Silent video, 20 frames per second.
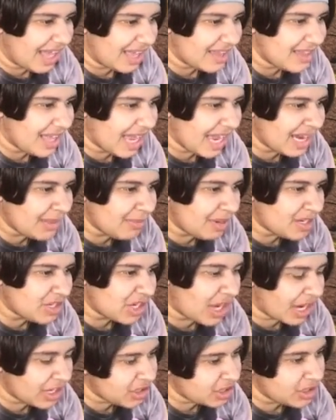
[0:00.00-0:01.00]
The
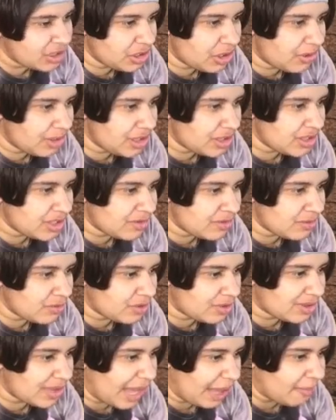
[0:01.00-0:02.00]
animation, actually, you know, it doesn't
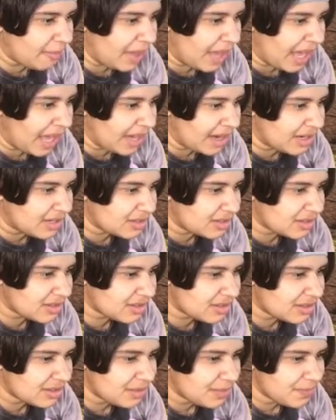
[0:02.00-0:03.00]
even look that bad. It's
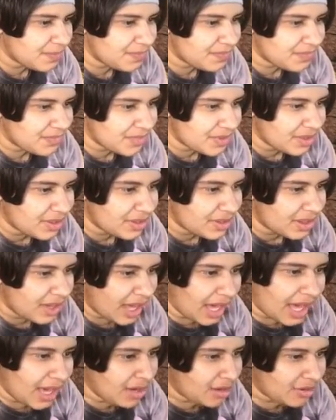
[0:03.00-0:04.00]
just,
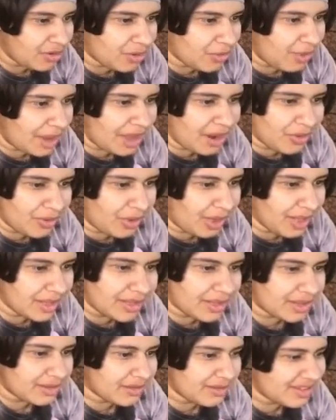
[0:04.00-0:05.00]
I don't know why I don't
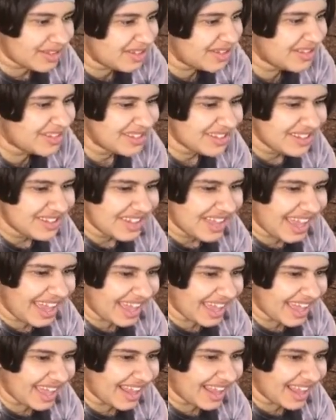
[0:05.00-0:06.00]
like it.
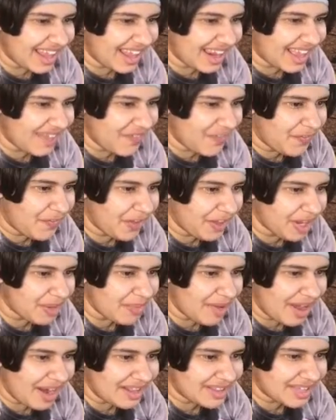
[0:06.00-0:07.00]
I got it. If you feel it
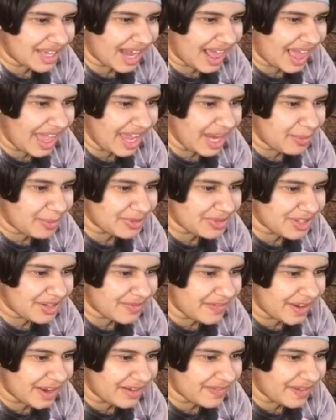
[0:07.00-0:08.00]
about it, it's got an
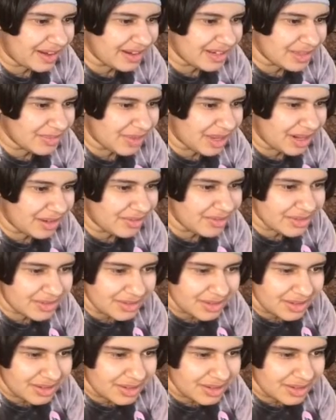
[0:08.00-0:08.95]
80% rating on Rotten Tomatoes.